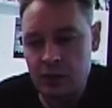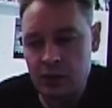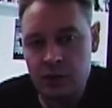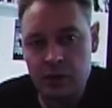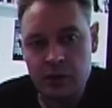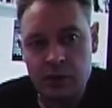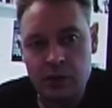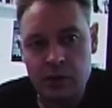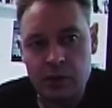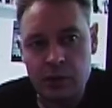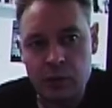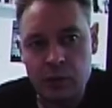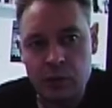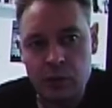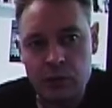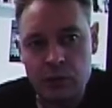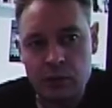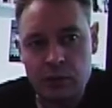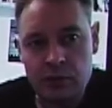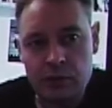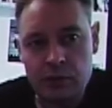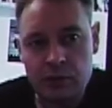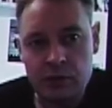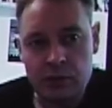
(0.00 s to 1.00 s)
Now
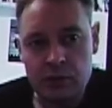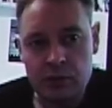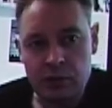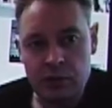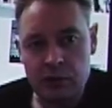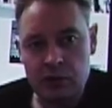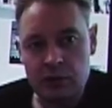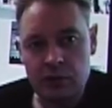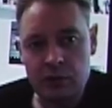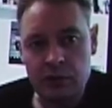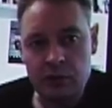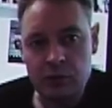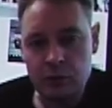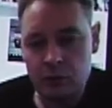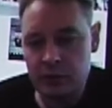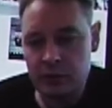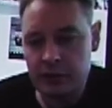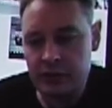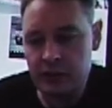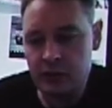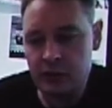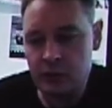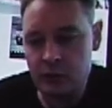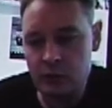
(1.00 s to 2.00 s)

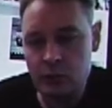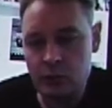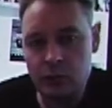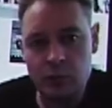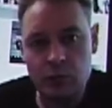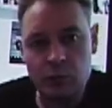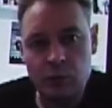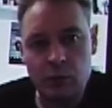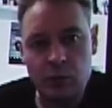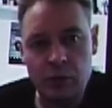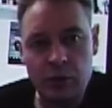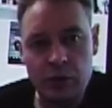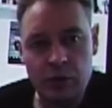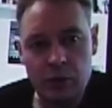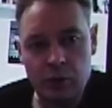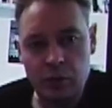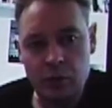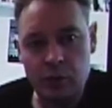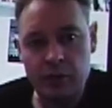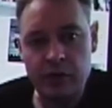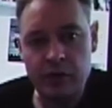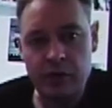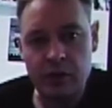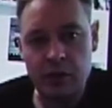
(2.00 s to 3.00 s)
when you work
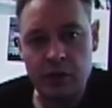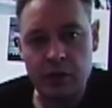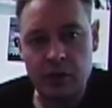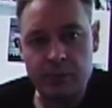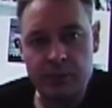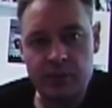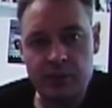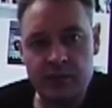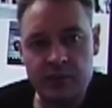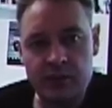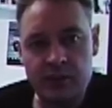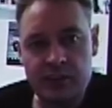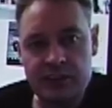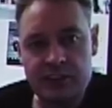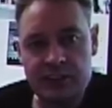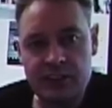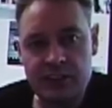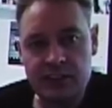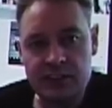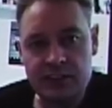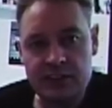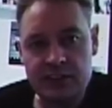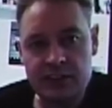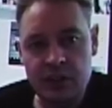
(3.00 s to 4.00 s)
with
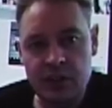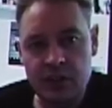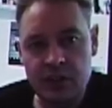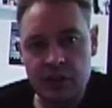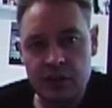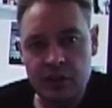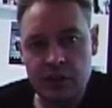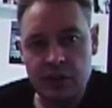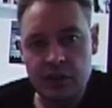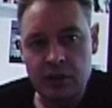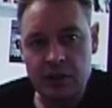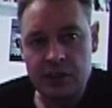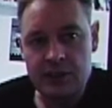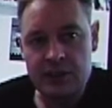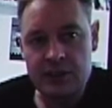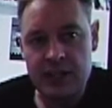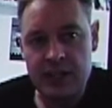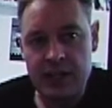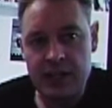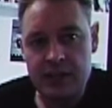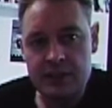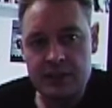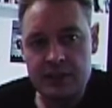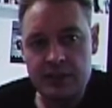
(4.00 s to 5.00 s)
IPv6, you need to
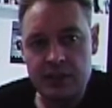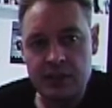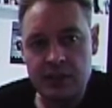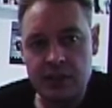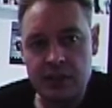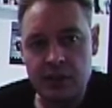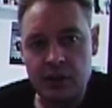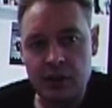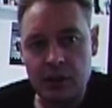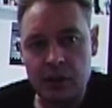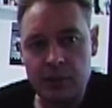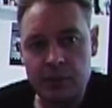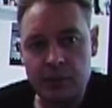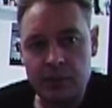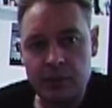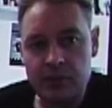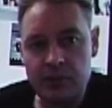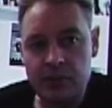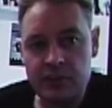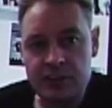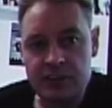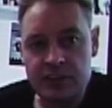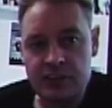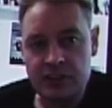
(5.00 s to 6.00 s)
enter the
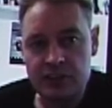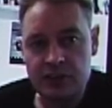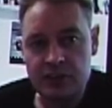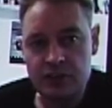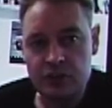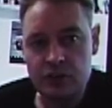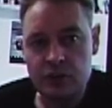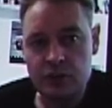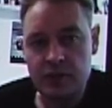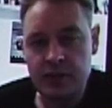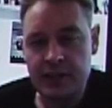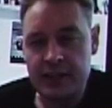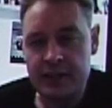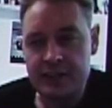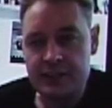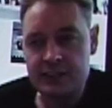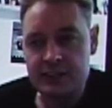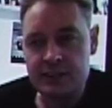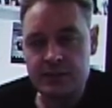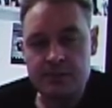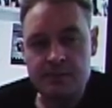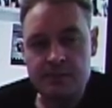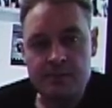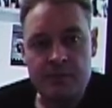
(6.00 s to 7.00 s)
IPv6
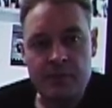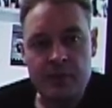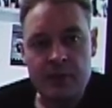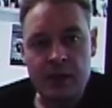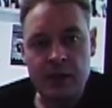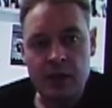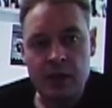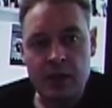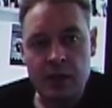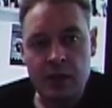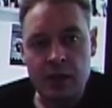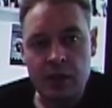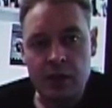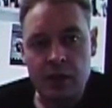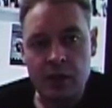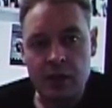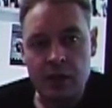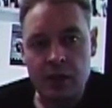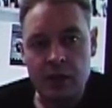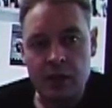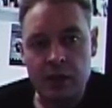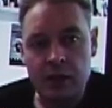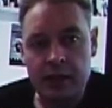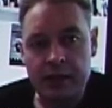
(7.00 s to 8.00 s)
address
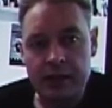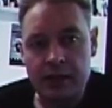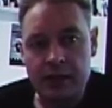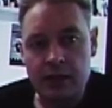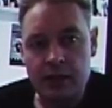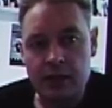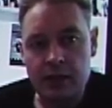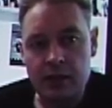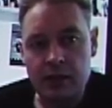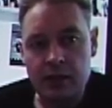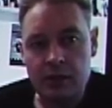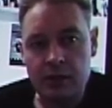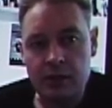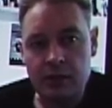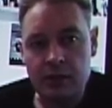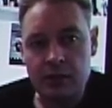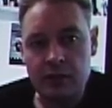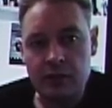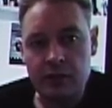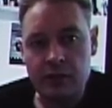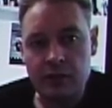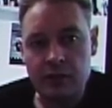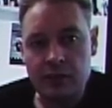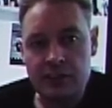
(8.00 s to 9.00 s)
in
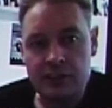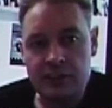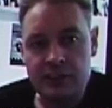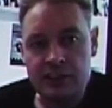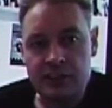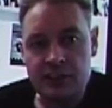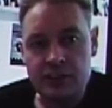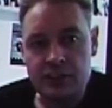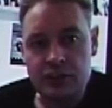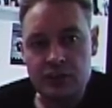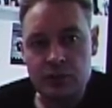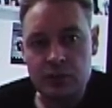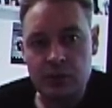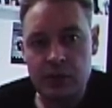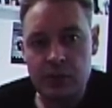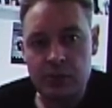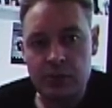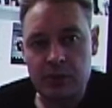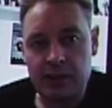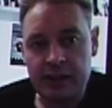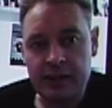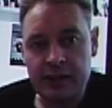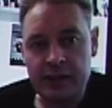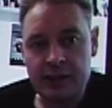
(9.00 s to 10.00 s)
these square
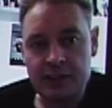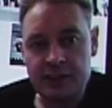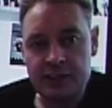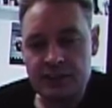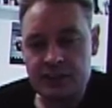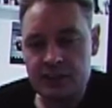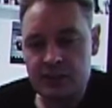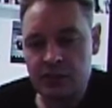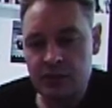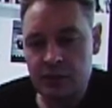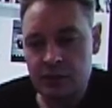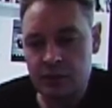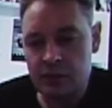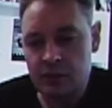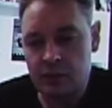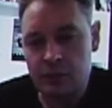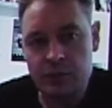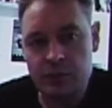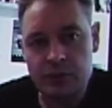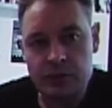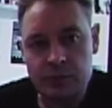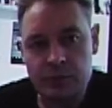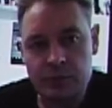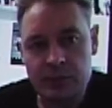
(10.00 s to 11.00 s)
brackets,
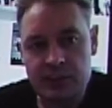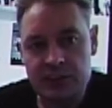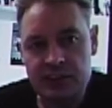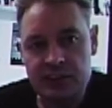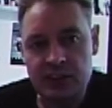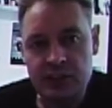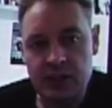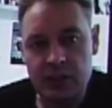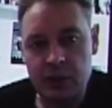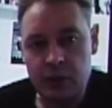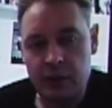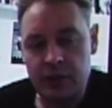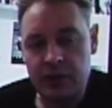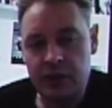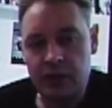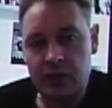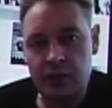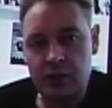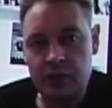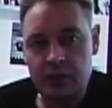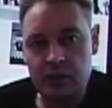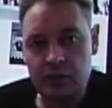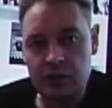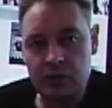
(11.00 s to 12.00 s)
which means that now I
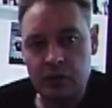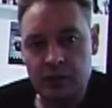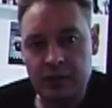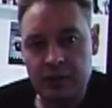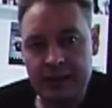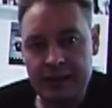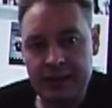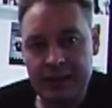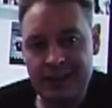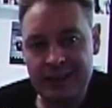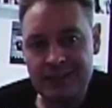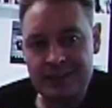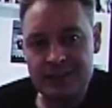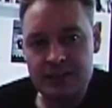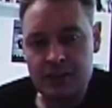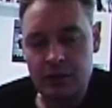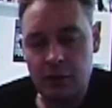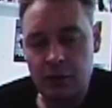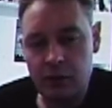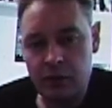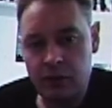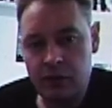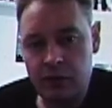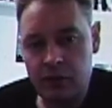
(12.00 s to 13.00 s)
can connect
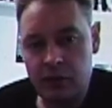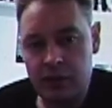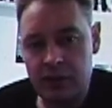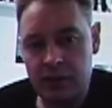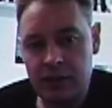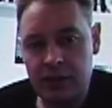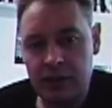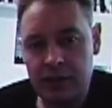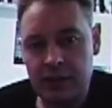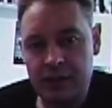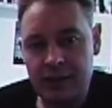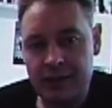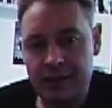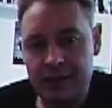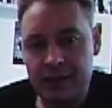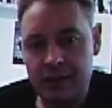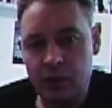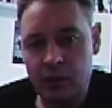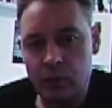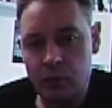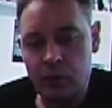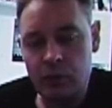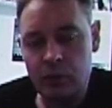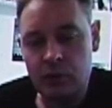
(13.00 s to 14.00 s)
on the
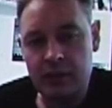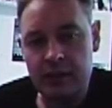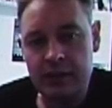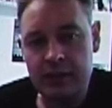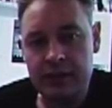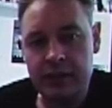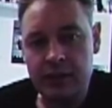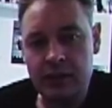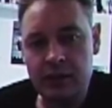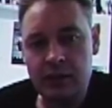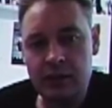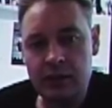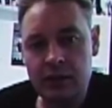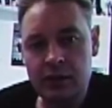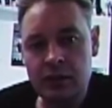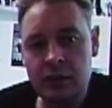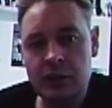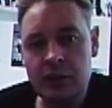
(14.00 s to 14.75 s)
local link